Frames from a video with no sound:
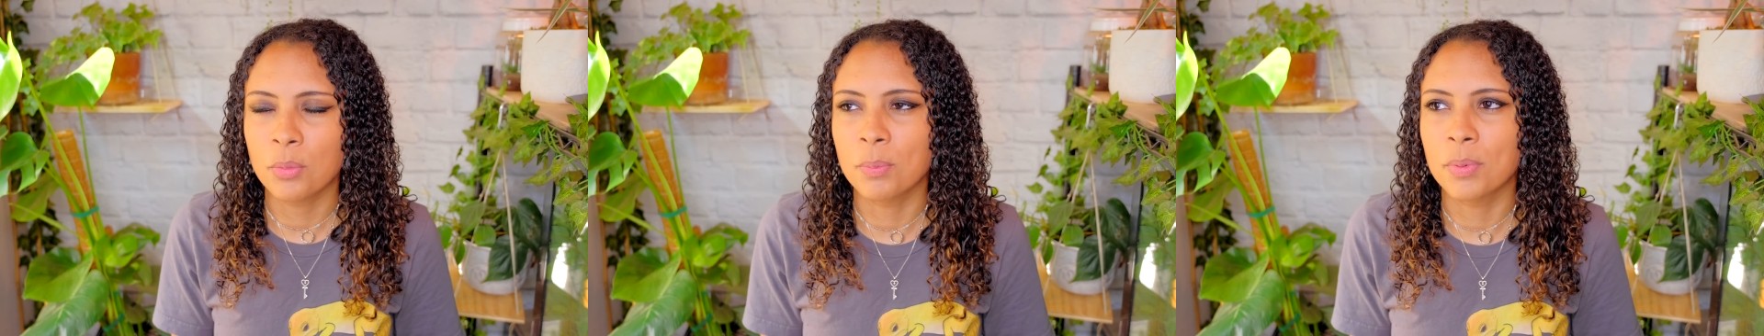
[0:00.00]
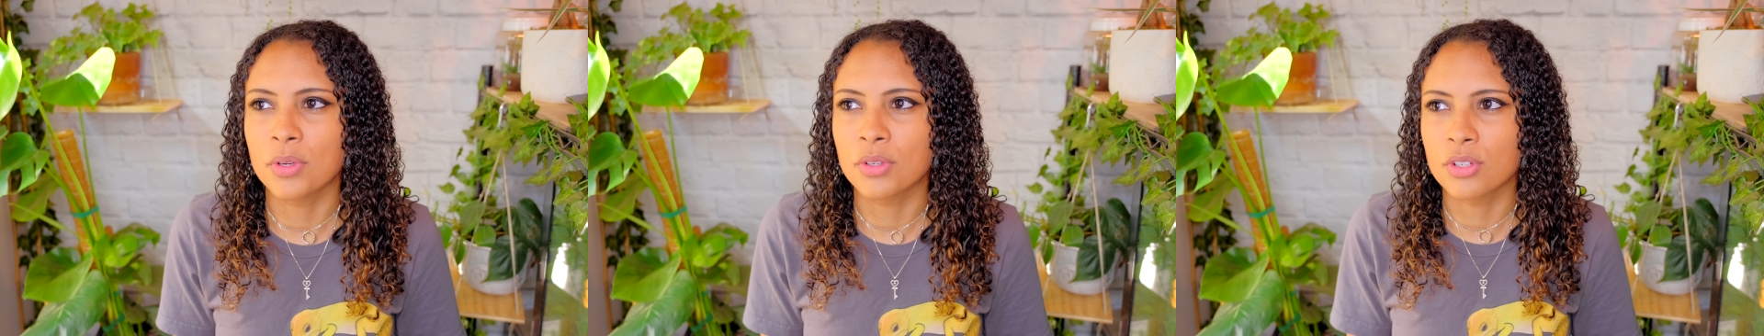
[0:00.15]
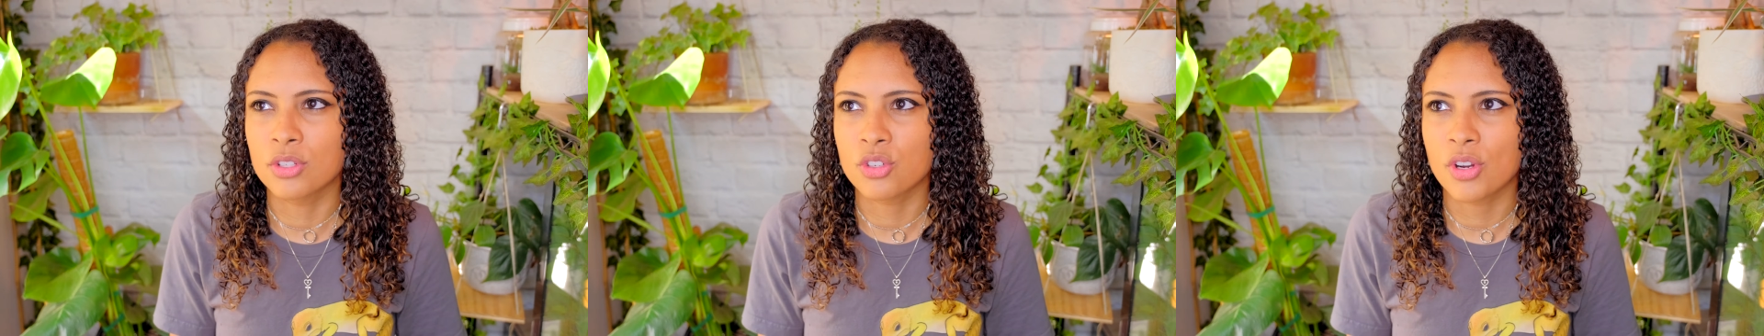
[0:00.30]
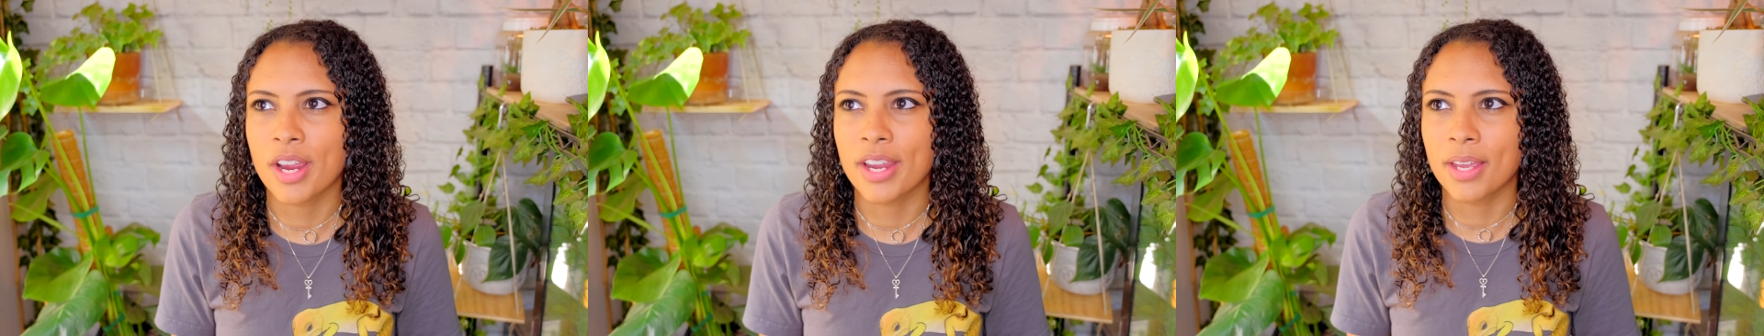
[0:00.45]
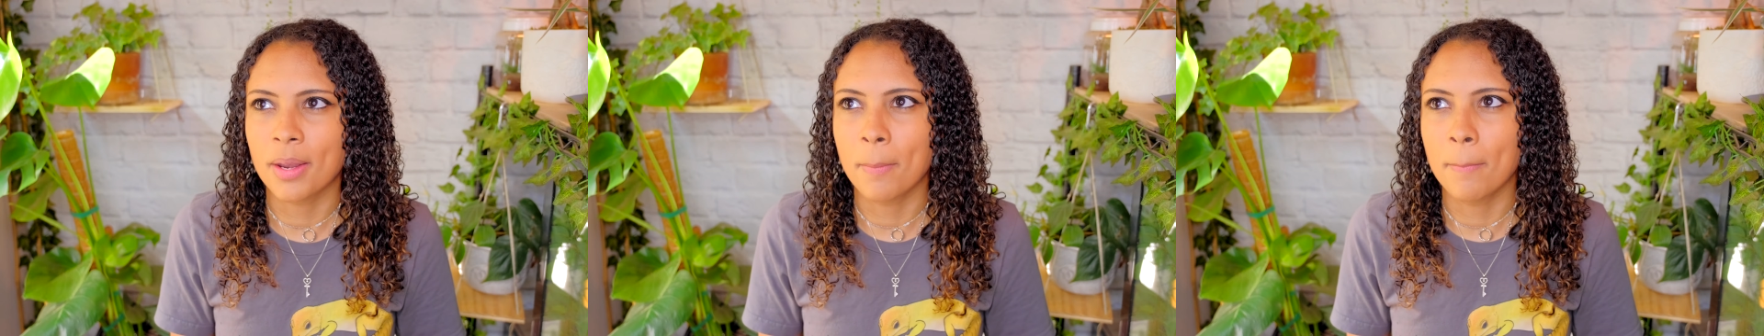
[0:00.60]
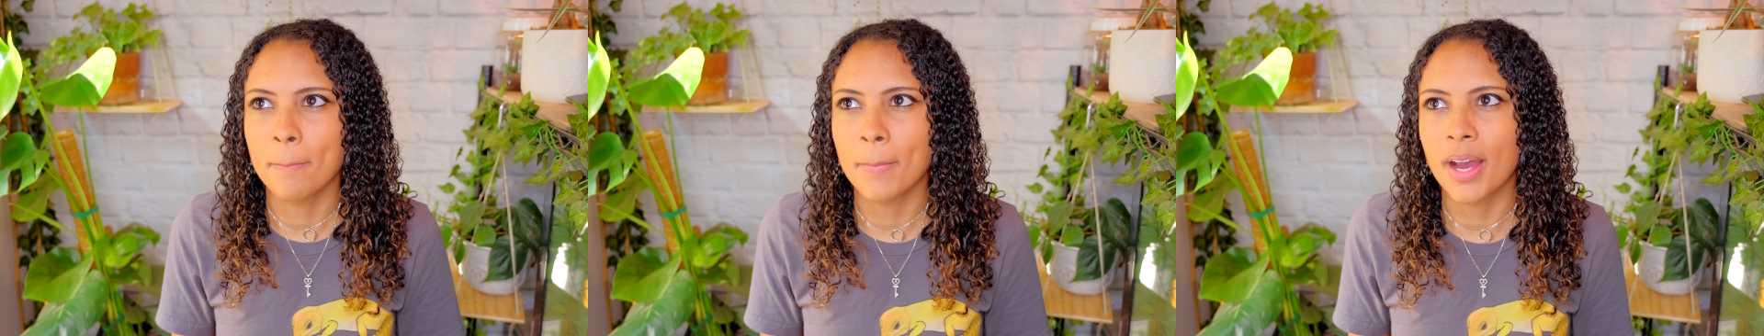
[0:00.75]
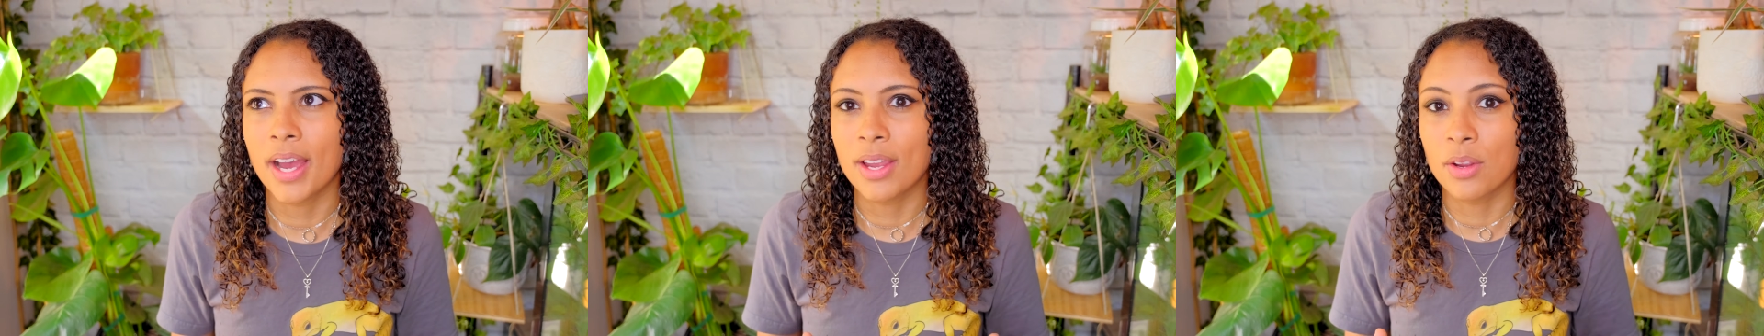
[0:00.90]
bearded dragon
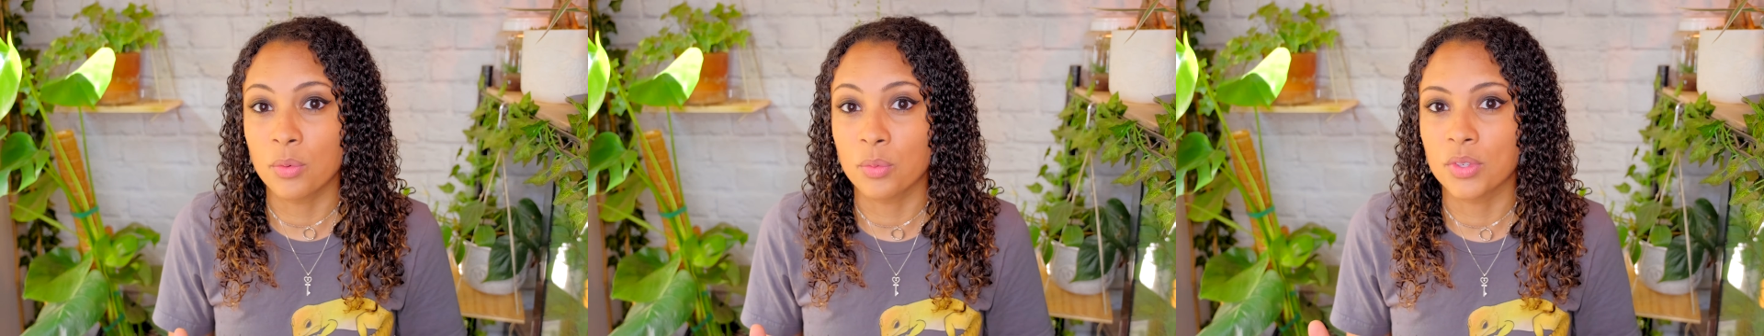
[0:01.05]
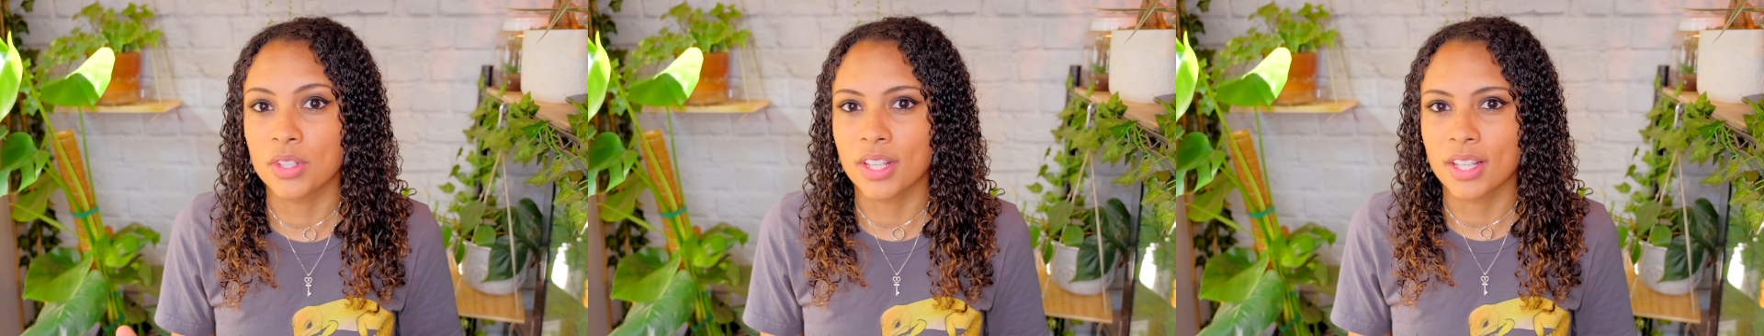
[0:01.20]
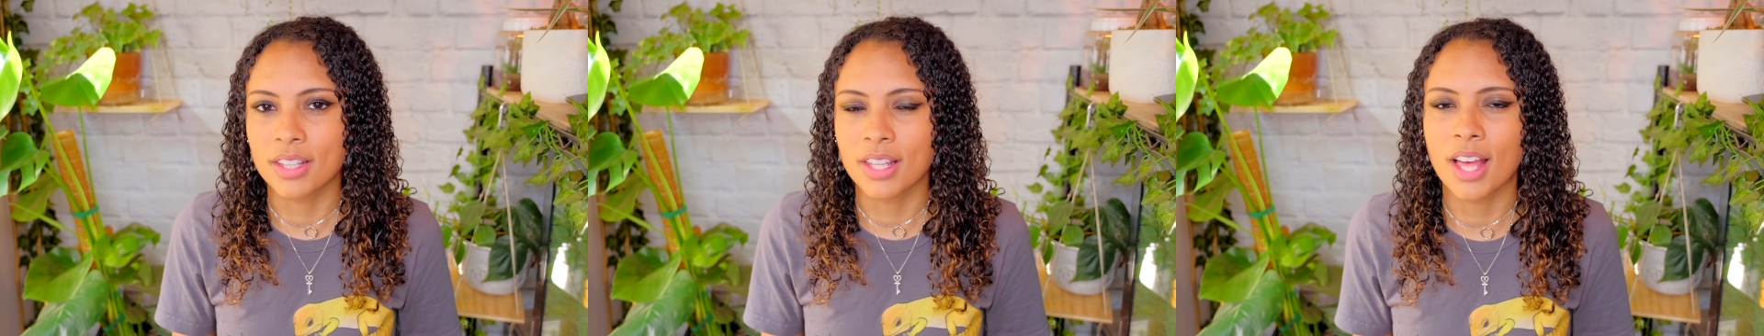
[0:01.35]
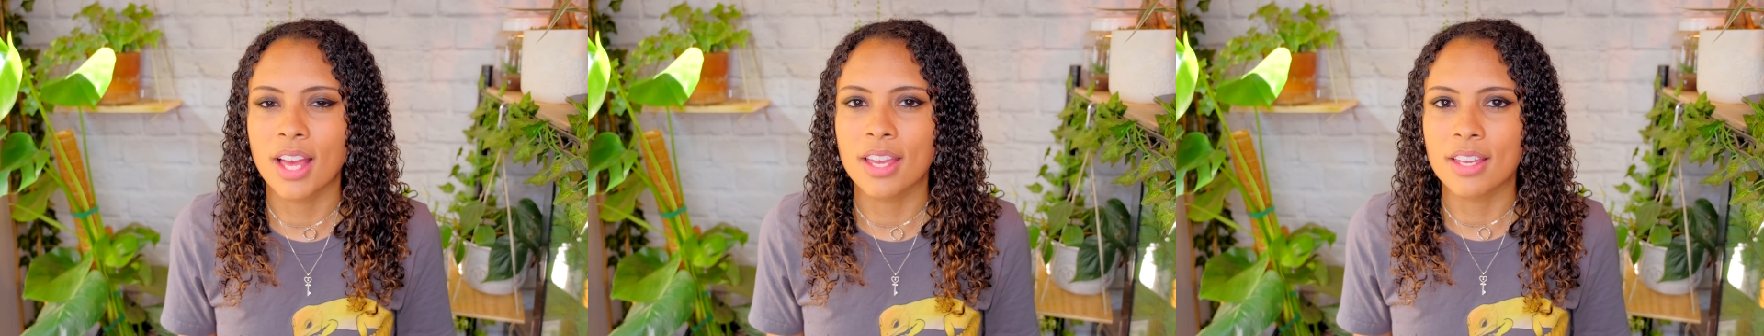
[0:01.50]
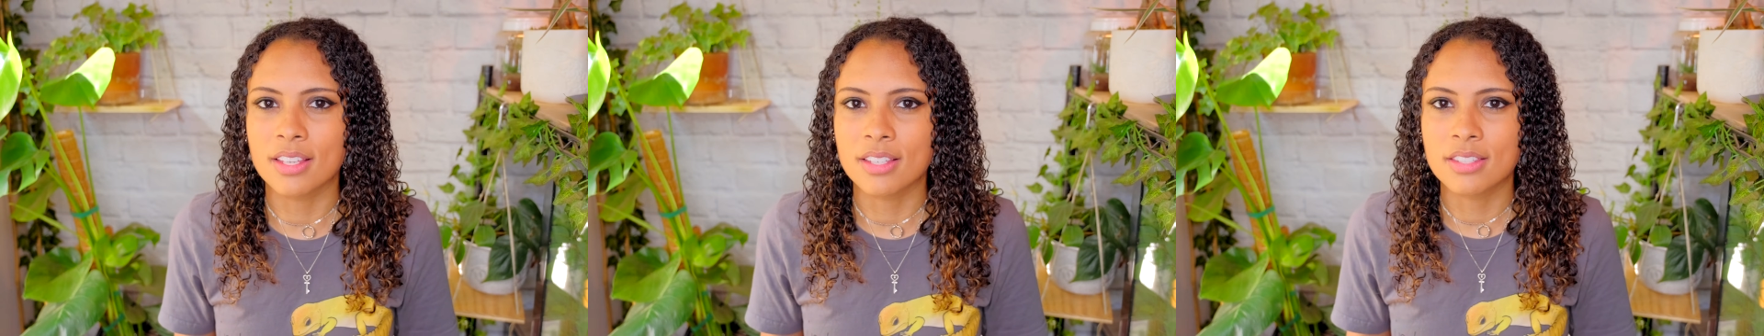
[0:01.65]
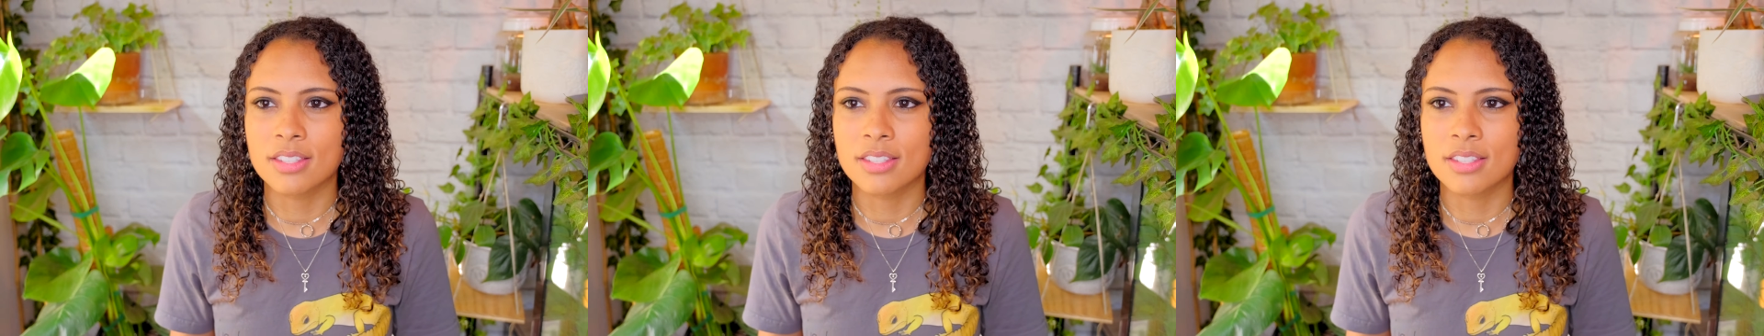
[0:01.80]
might really like.